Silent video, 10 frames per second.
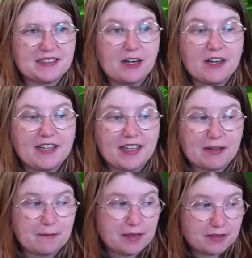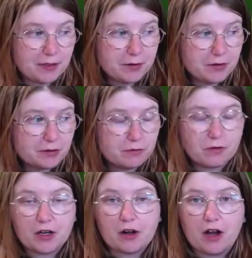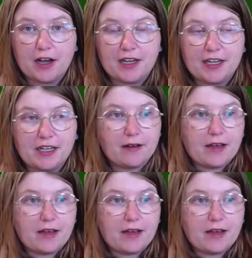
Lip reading: I get meltdowns where I